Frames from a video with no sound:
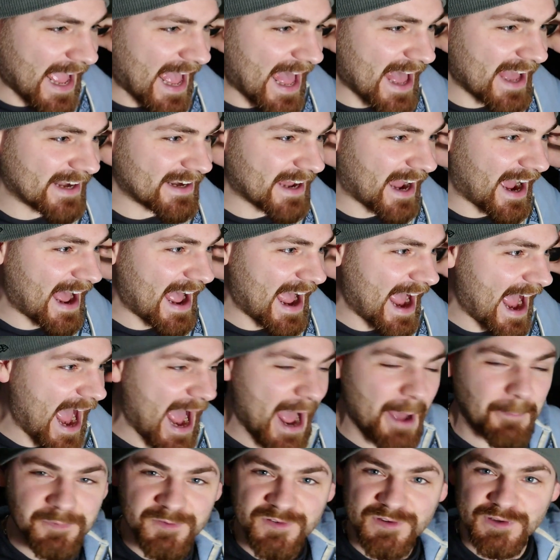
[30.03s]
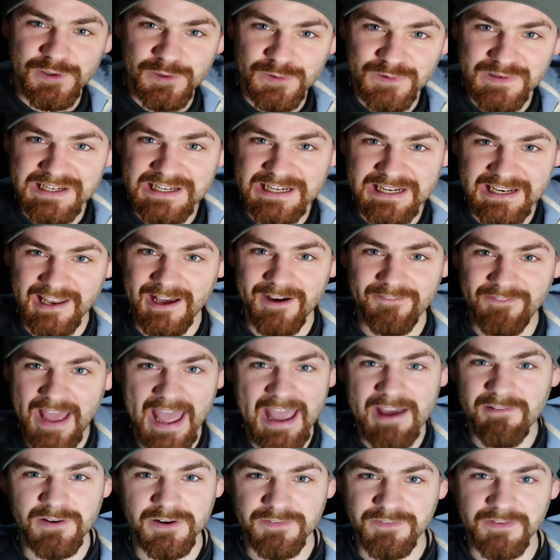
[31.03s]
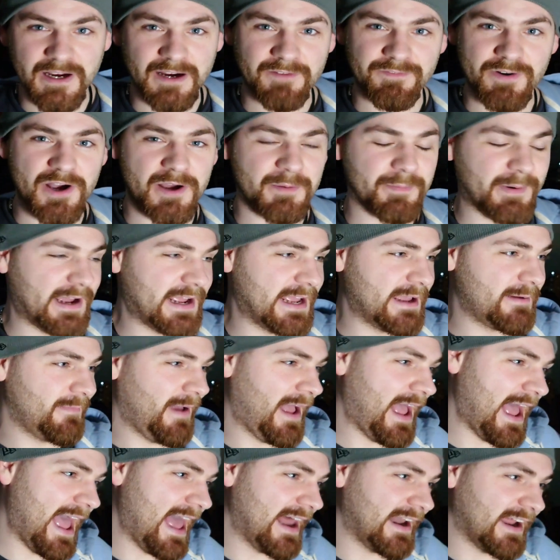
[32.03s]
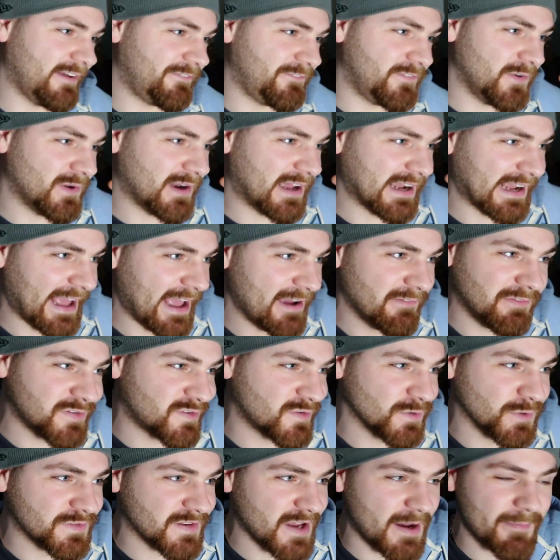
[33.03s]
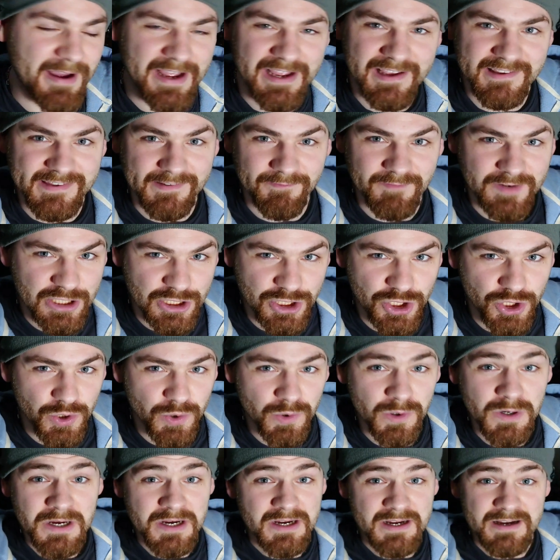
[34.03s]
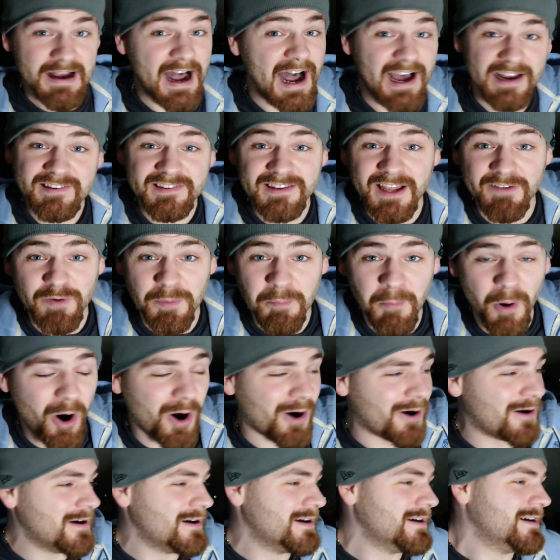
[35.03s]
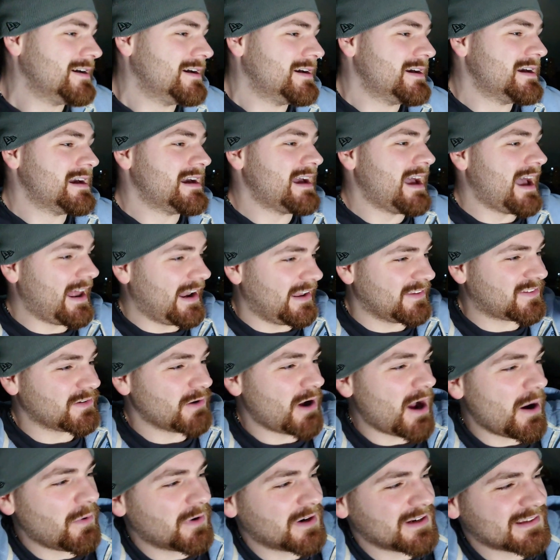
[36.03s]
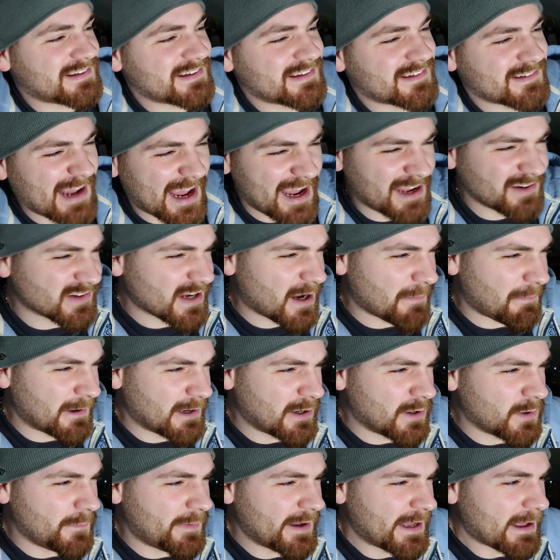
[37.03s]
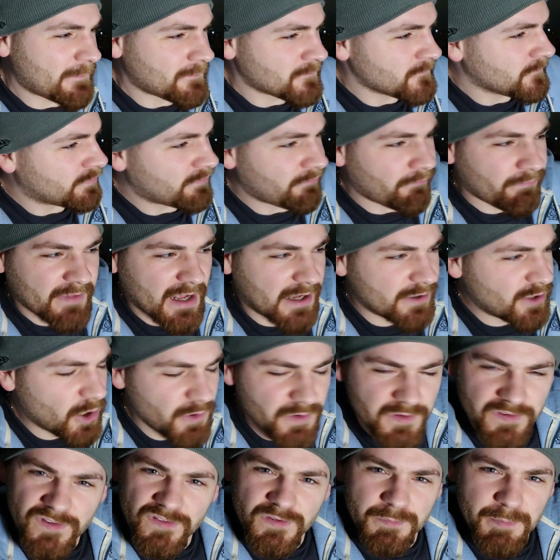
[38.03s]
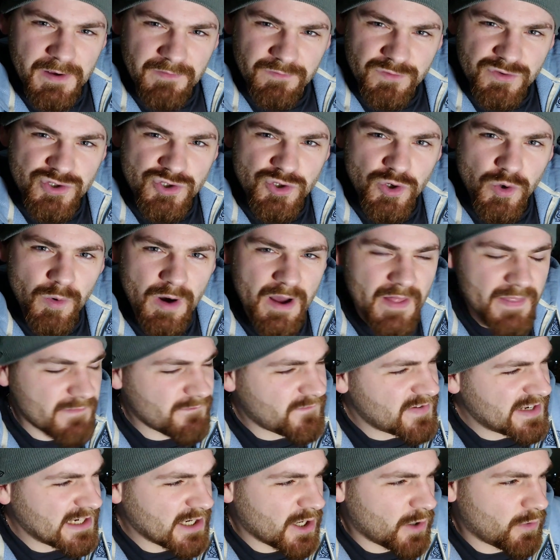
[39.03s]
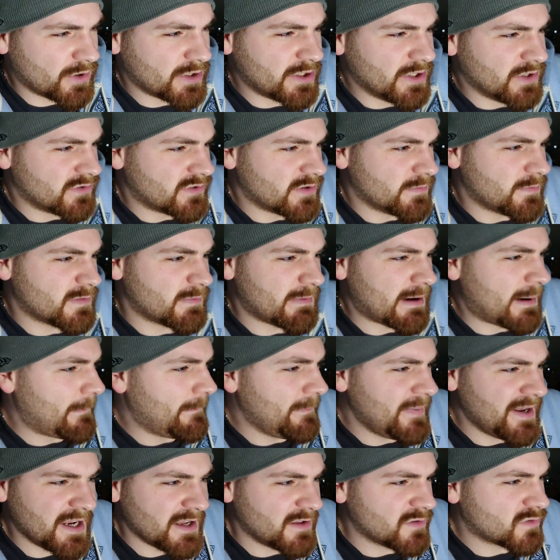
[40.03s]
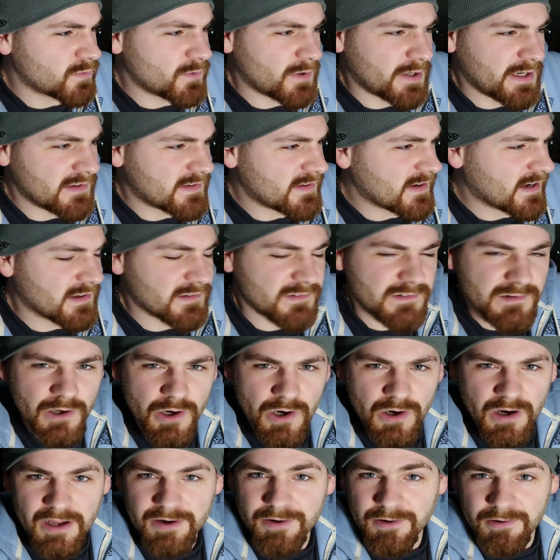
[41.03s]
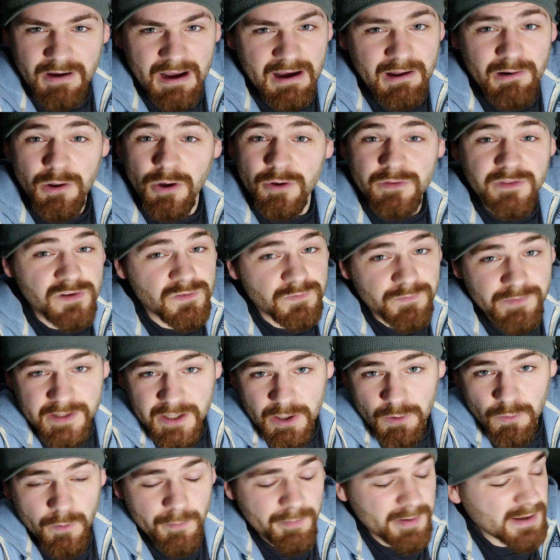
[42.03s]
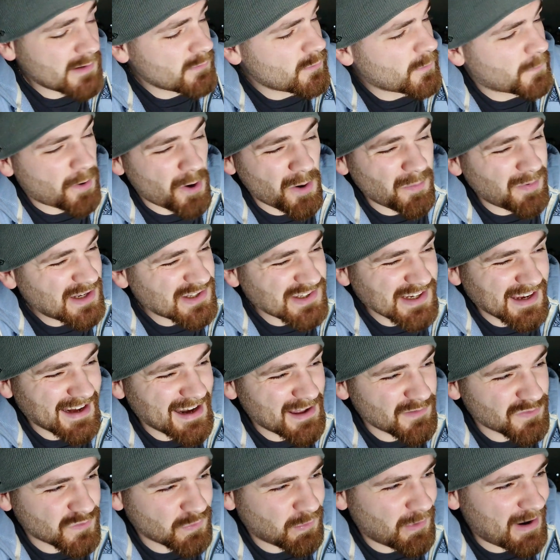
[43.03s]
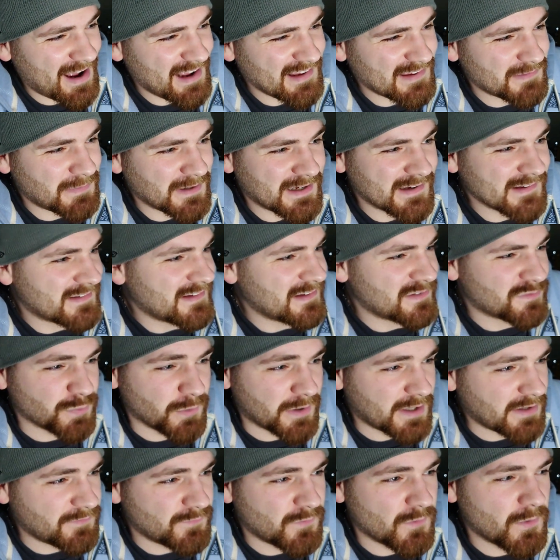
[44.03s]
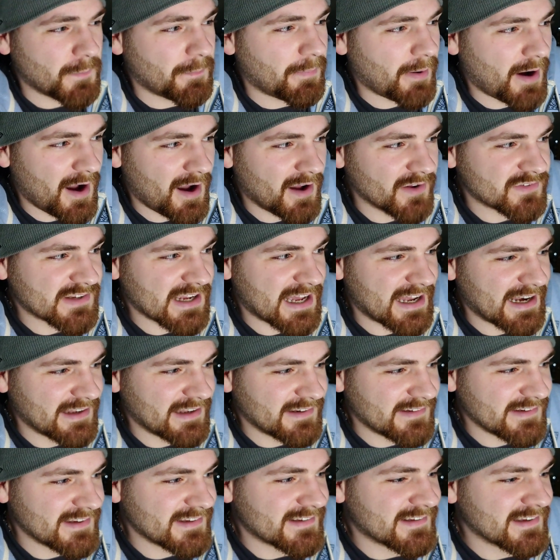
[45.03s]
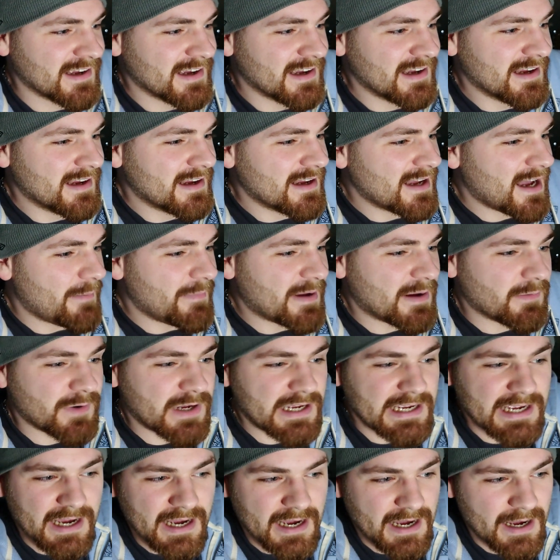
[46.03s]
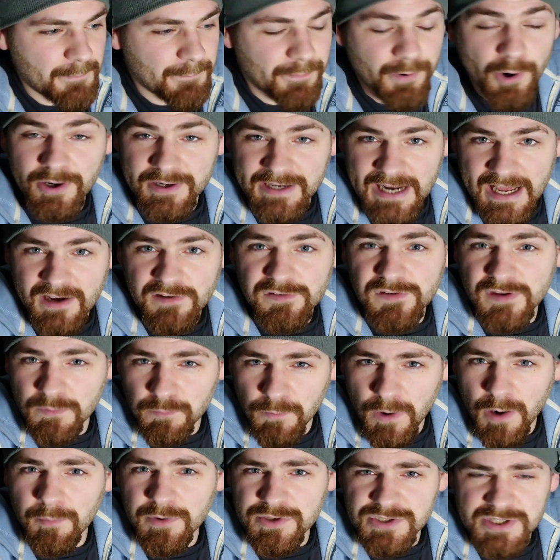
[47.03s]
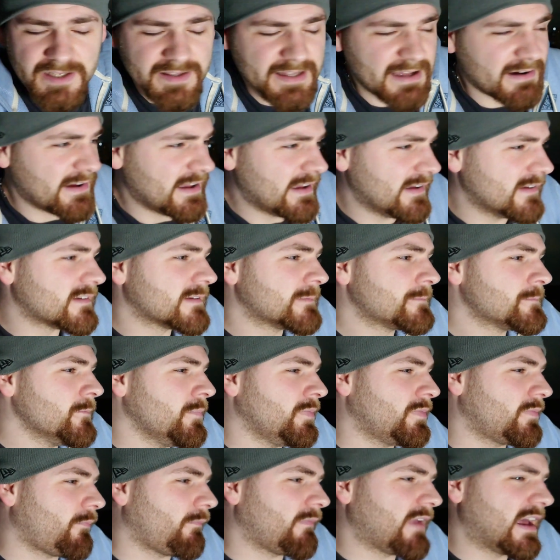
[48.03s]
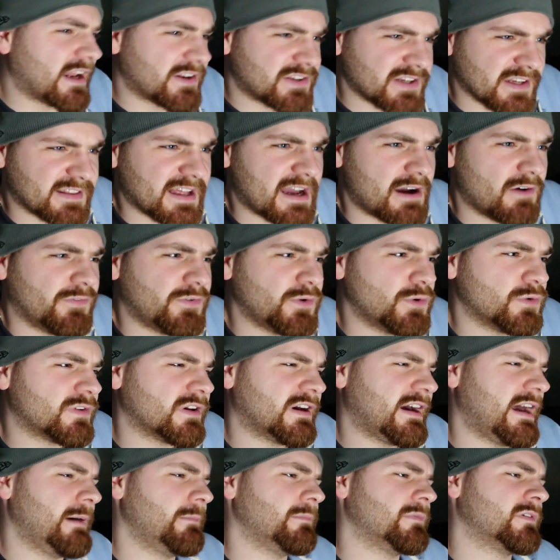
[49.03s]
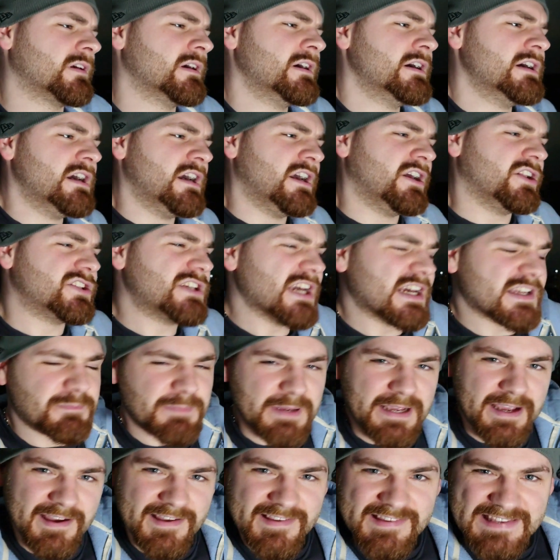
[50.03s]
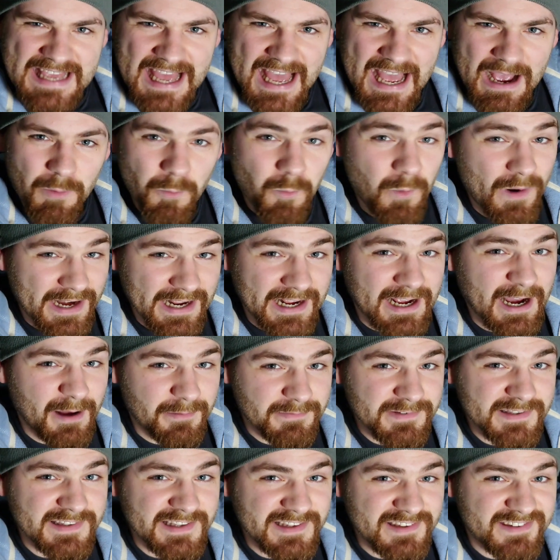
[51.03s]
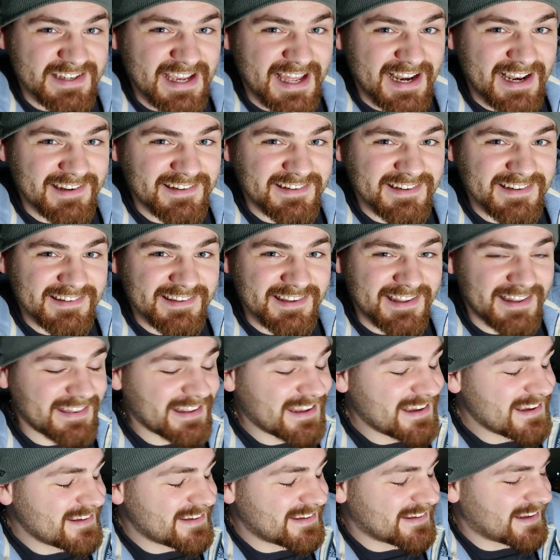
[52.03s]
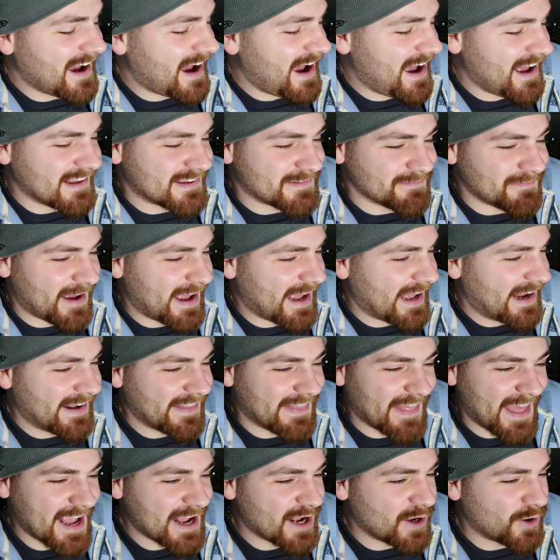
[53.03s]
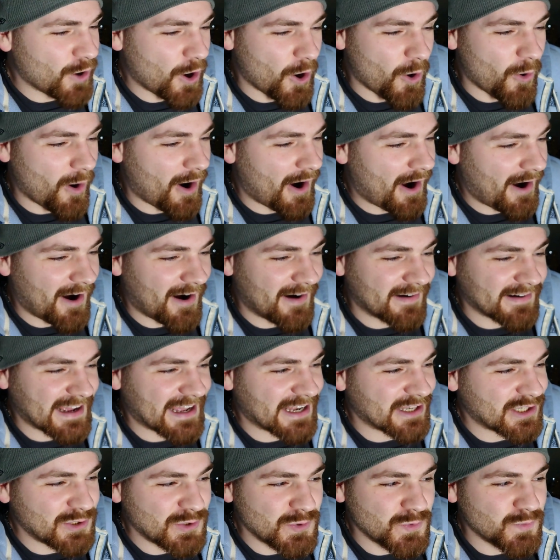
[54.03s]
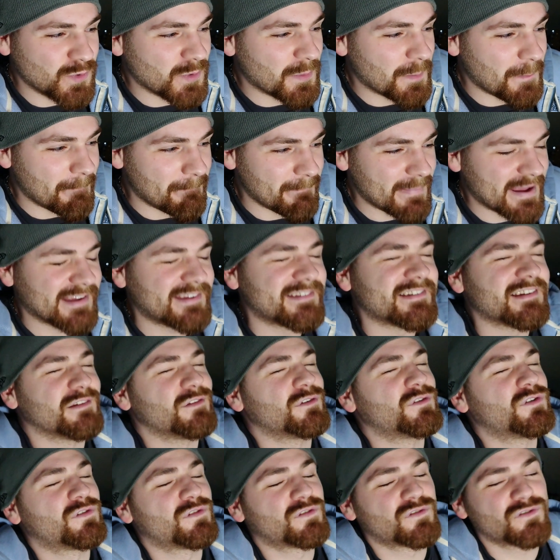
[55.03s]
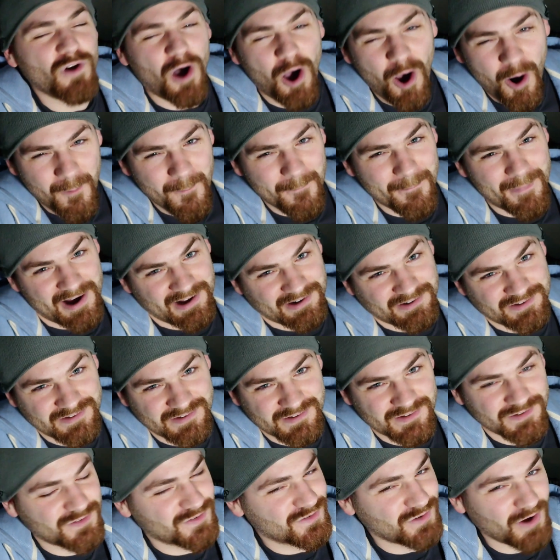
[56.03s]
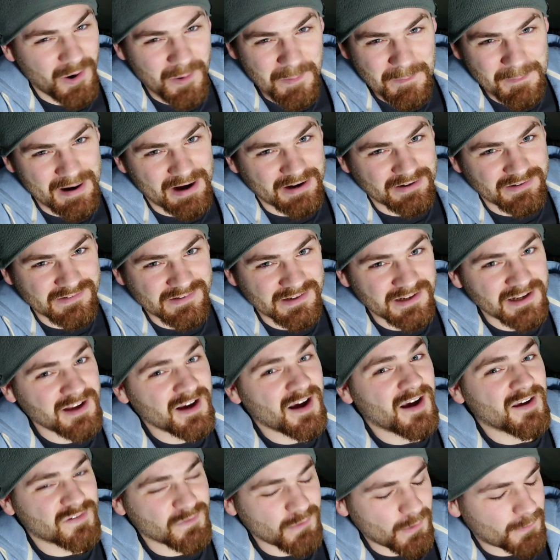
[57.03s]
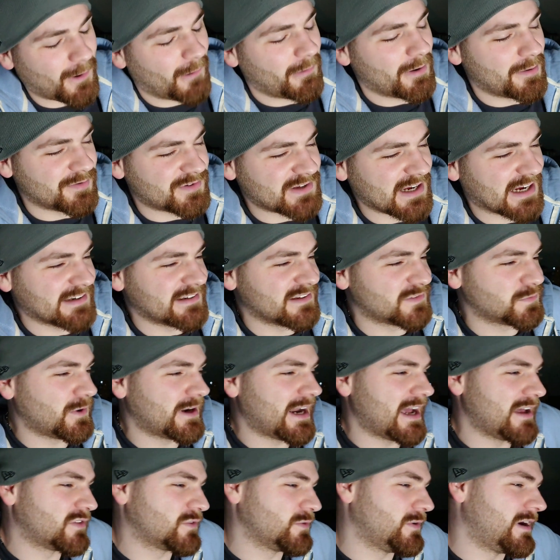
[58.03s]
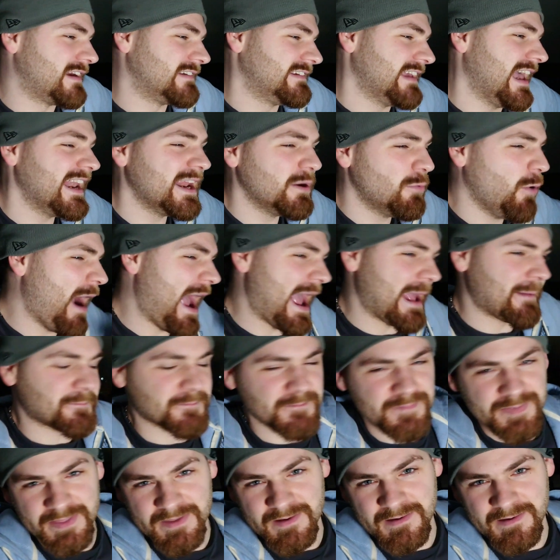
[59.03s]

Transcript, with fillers: And I absolutely love everything I've heard by him. And I feel like every single time I hear something new, I just love him more. And so I wanted to change it up a little bit. I know this is a bit of a short one. The video on YouTube is about a minute and 20 seconds long. I don't know how long this video will be. We'll probably check it out twice because these 24-bar challenges, I mean, Broadnax did one. We checked out his. And I checked out a few times. Just because when it comes to these challenges, these guys, man, they go hard. And you will miss so much, so much. So we'll probably be checking this one out twice. Anyway.